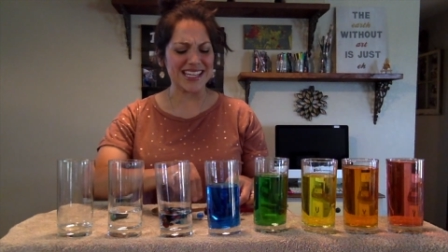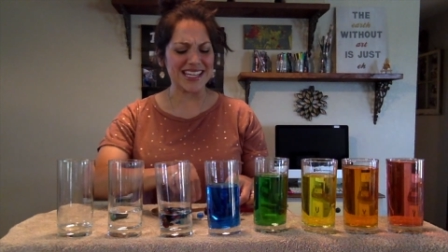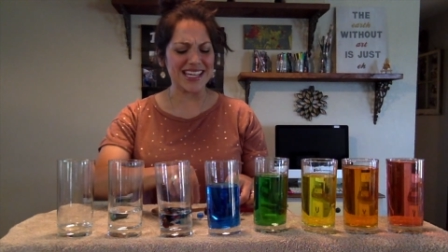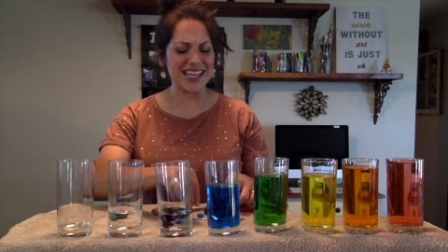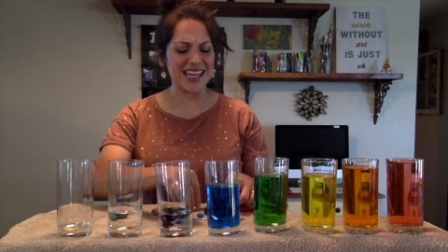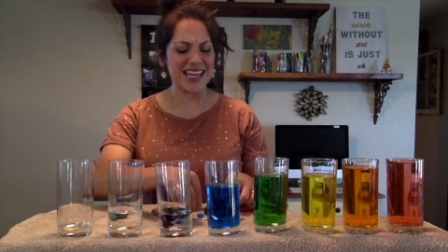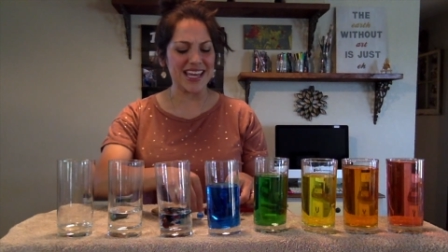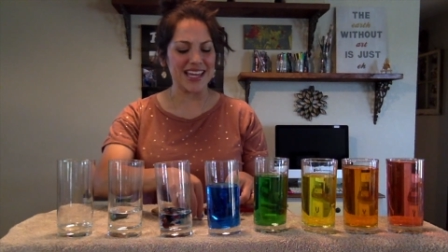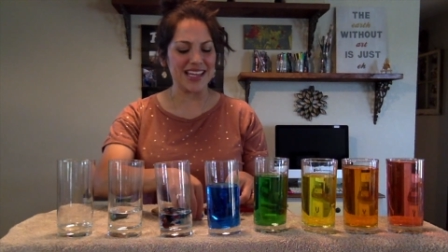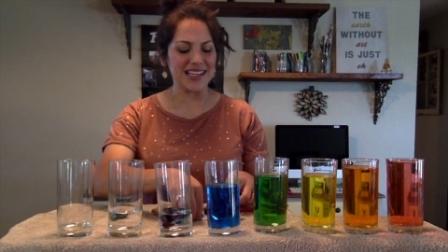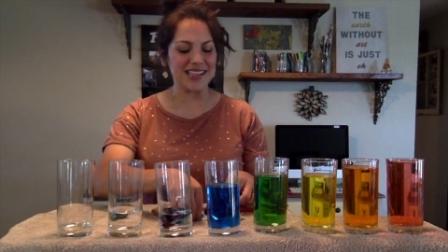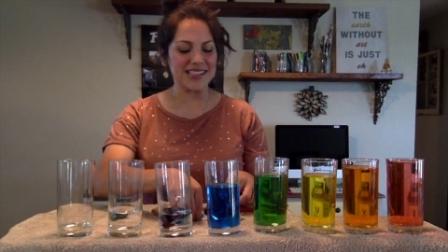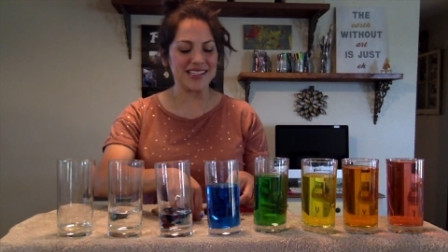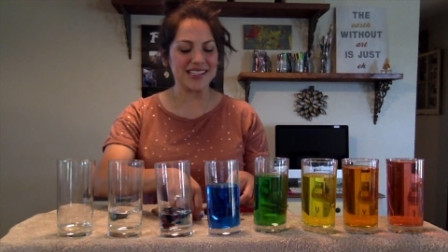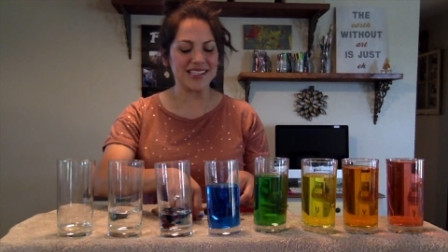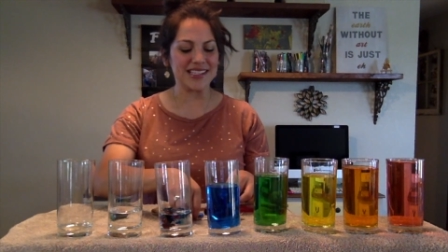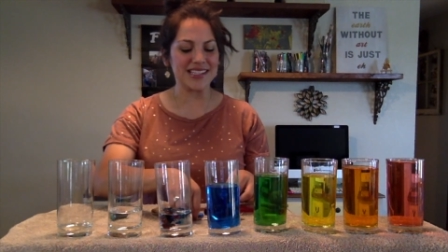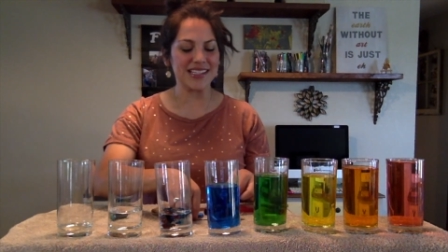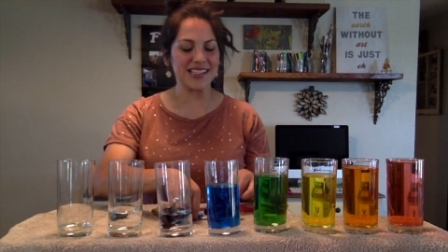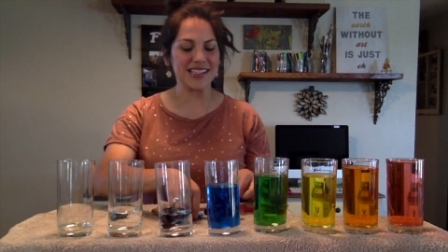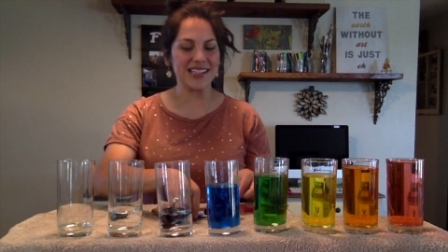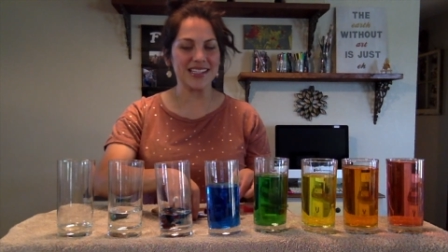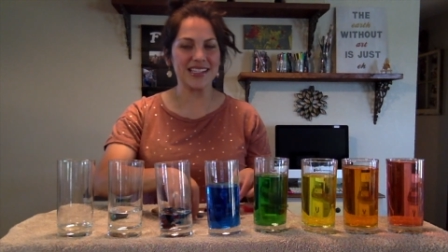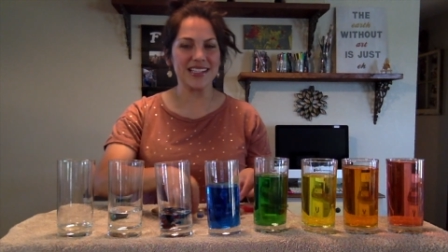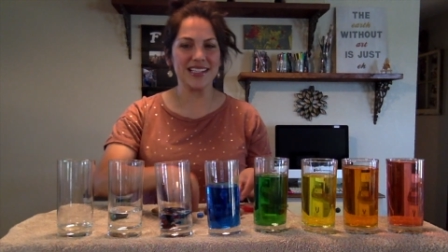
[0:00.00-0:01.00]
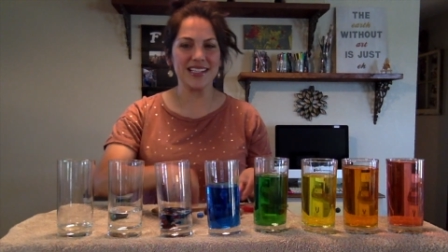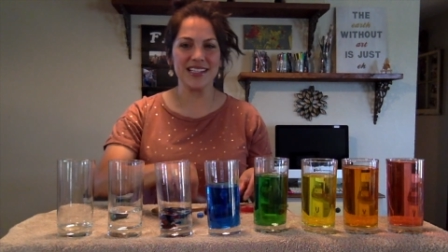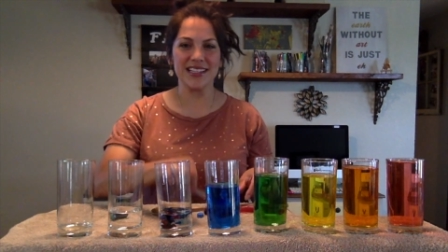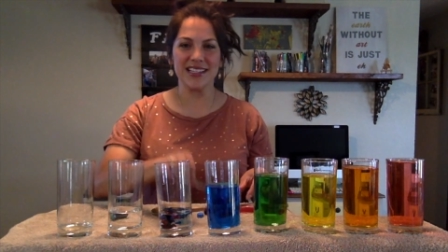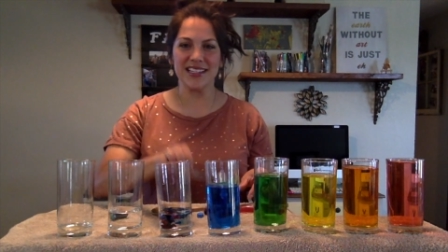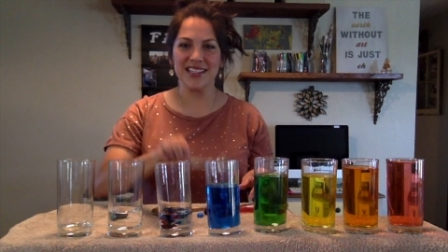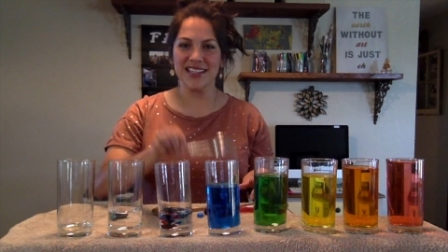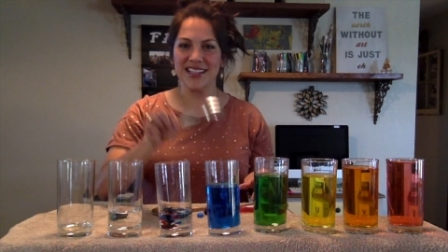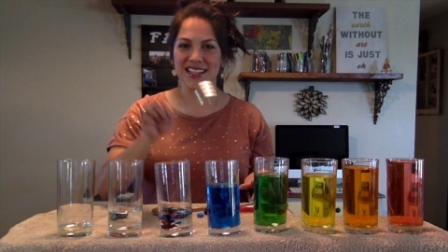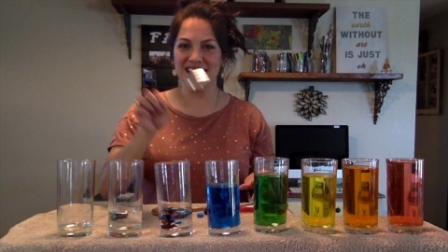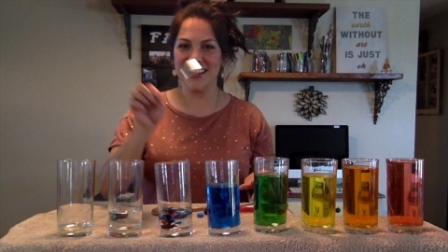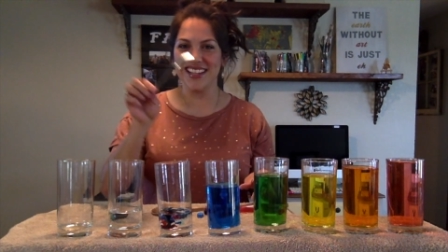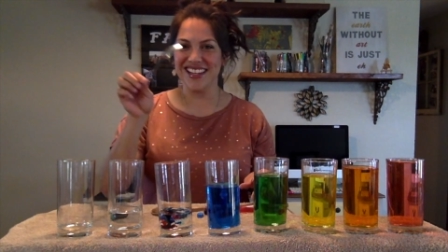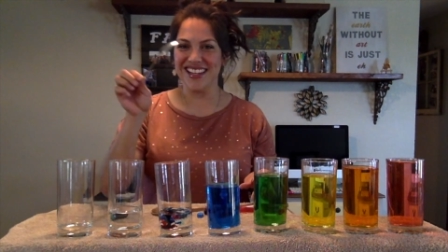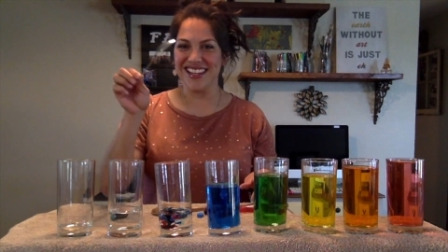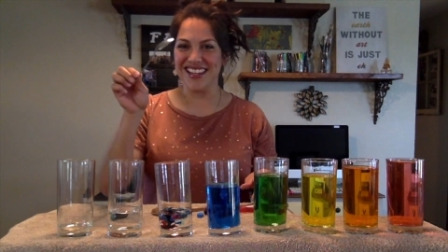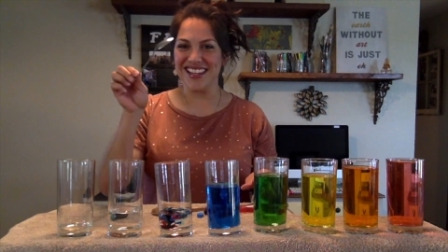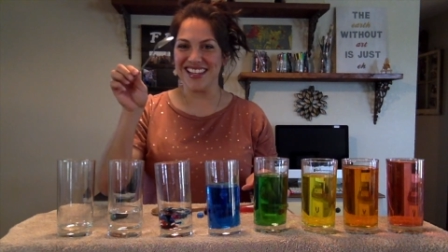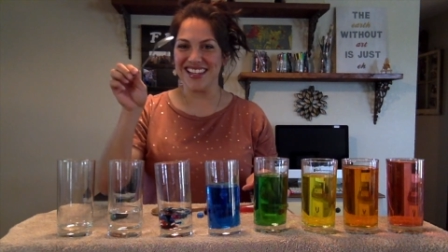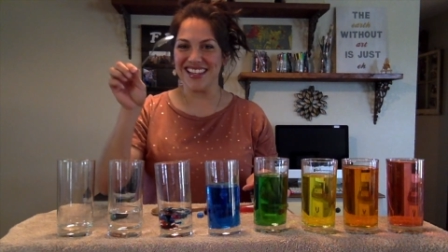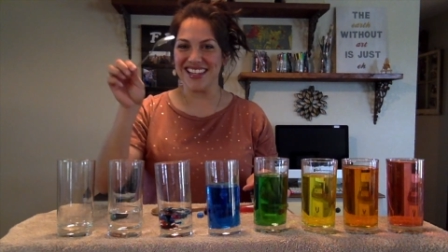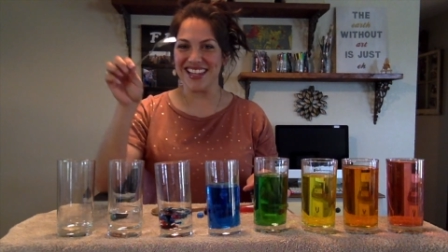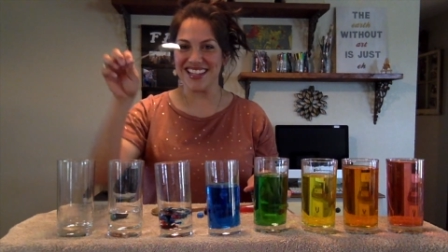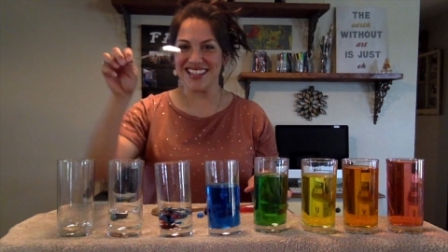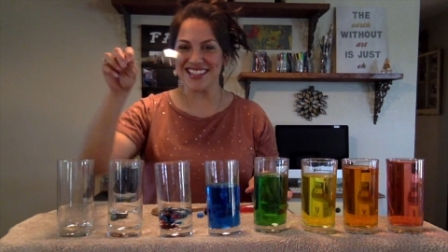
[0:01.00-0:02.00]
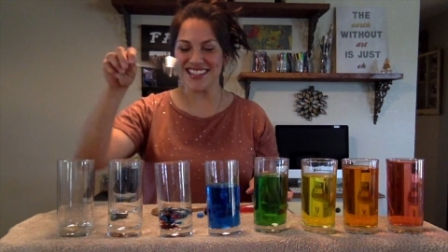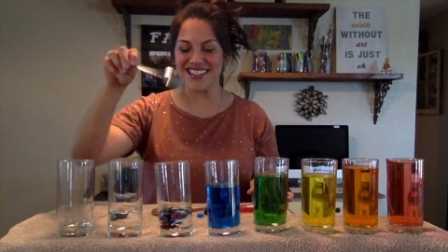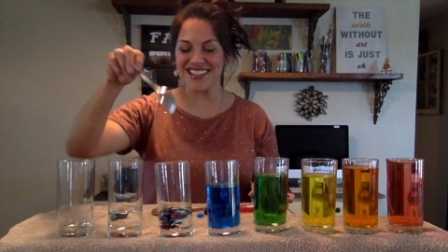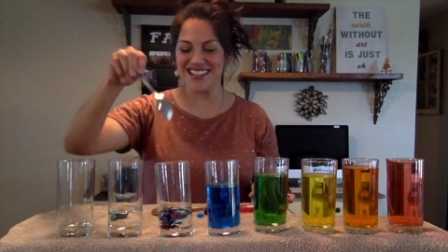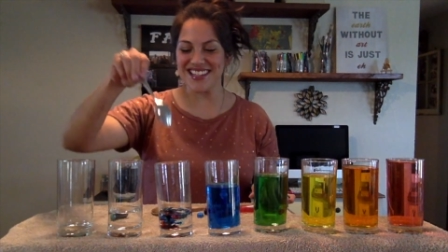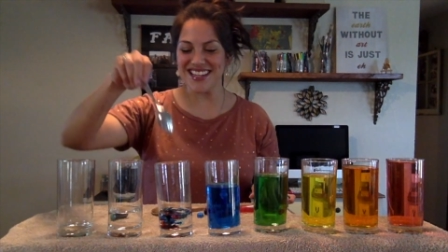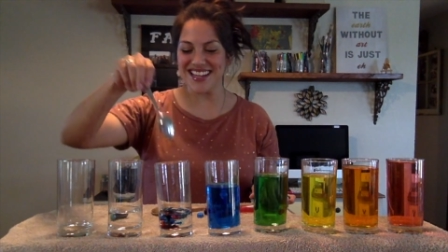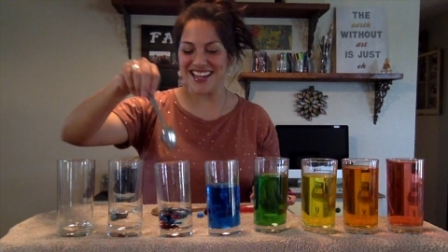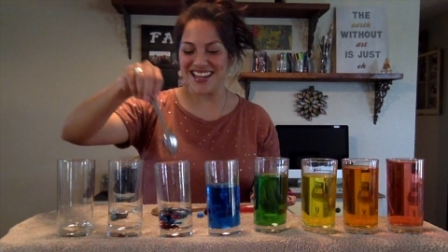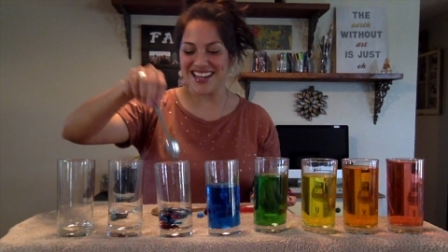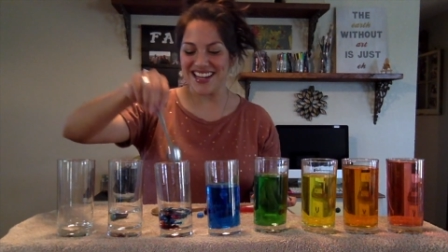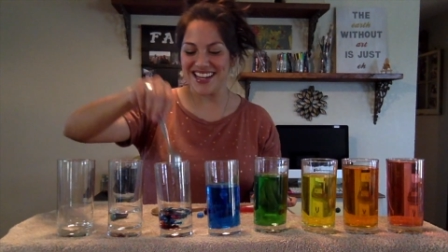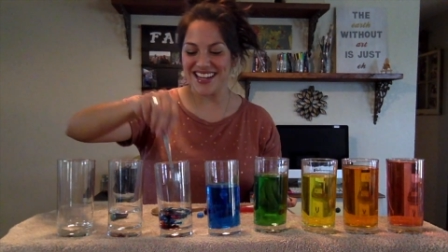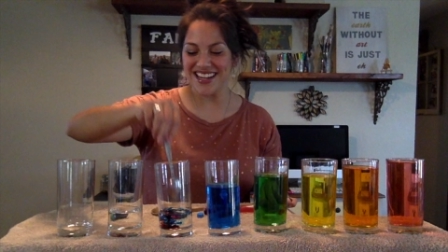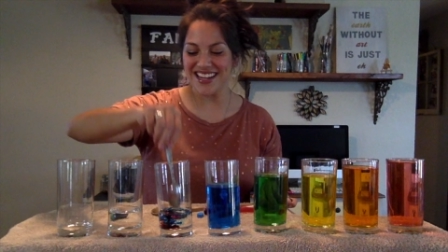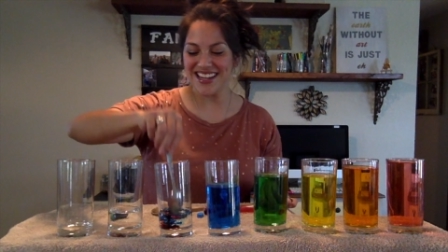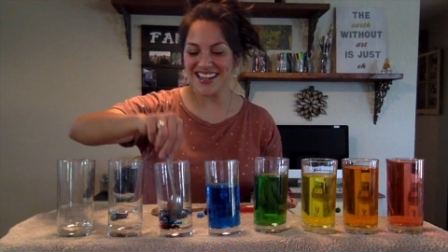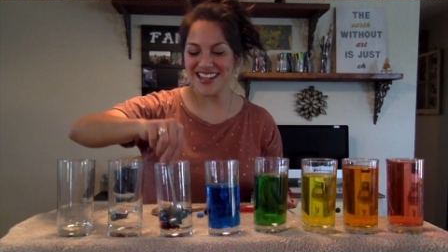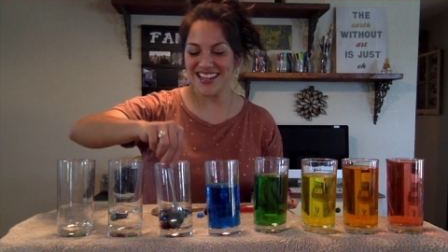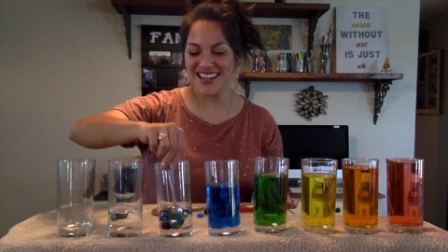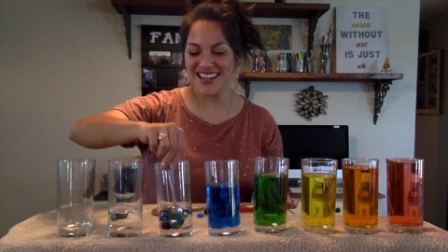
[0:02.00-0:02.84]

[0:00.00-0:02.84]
get? Let's see.